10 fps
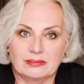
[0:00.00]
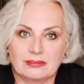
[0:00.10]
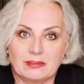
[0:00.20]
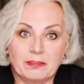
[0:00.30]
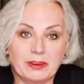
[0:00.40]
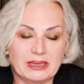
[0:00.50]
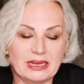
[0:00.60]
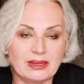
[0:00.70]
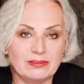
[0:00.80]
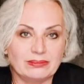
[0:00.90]
but
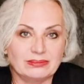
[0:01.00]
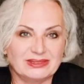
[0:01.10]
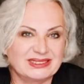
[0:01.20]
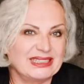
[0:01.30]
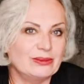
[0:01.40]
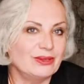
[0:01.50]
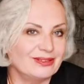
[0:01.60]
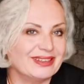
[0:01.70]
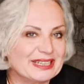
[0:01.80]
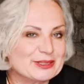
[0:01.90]
I'm still gonna
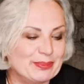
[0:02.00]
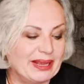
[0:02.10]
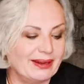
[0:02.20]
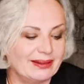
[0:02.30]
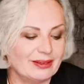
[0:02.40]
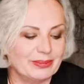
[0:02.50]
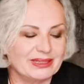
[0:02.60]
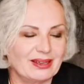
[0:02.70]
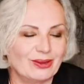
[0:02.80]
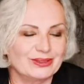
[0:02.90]
explain a little bit
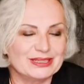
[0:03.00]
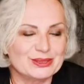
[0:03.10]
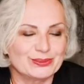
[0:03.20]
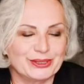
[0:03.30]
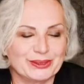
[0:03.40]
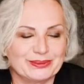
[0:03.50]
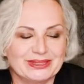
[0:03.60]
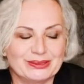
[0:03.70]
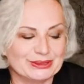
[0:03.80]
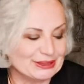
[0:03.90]
how this works with
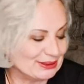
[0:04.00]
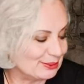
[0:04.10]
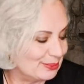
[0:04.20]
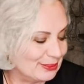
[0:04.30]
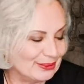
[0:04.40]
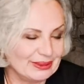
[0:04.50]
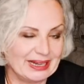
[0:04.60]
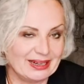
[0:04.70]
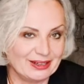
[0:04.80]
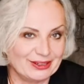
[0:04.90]
crystal ball
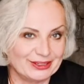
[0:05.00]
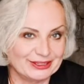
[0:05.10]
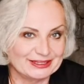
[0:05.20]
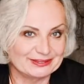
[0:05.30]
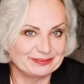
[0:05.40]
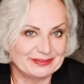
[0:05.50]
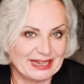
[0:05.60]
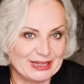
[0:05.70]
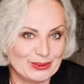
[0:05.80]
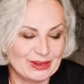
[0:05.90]
and cards
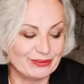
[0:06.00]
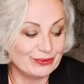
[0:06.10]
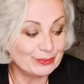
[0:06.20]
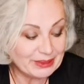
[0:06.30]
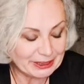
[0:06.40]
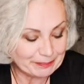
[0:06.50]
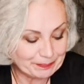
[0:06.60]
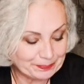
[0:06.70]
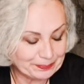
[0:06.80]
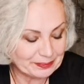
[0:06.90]
anyway for me
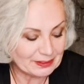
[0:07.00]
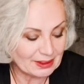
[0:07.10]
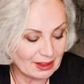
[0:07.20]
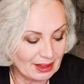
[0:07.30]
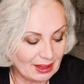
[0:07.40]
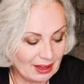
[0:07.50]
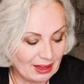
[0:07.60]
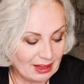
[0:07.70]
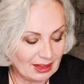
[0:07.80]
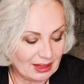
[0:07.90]

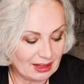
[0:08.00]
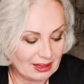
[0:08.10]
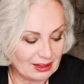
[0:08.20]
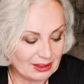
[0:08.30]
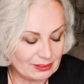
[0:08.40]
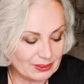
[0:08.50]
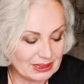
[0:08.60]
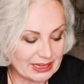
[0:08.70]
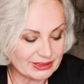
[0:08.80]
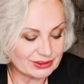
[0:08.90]
uh, when
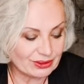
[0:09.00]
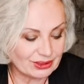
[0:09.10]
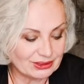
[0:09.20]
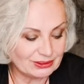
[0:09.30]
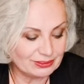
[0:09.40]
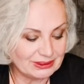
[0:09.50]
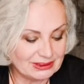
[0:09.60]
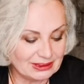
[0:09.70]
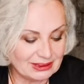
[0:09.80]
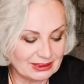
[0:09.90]
I started with
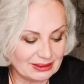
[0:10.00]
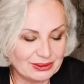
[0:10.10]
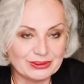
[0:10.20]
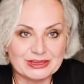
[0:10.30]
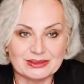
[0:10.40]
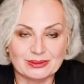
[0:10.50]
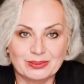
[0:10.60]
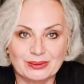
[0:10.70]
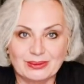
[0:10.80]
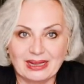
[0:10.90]
uh, crystal
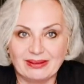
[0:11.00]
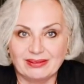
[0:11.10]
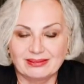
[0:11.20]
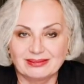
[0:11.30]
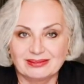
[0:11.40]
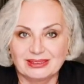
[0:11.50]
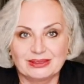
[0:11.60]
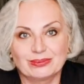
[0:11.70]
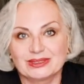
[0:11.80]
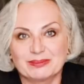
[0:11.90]
ball I
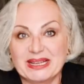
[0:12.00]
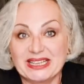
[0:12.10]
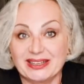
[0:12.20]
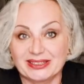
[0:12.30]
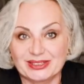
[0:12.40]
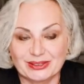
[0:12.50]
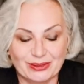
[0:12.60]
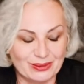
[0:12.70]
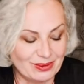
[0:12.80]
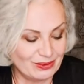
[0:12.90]
was many years
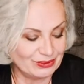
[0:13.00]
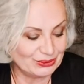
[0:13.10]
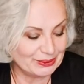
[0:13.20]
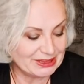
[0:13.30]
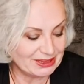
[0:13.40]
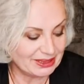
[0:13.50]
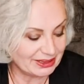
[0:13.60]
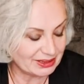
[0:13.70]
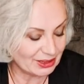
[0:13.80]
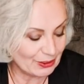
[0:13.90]
ago over 20
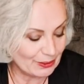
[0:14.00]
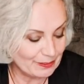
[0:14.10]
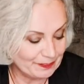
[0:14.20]
years ago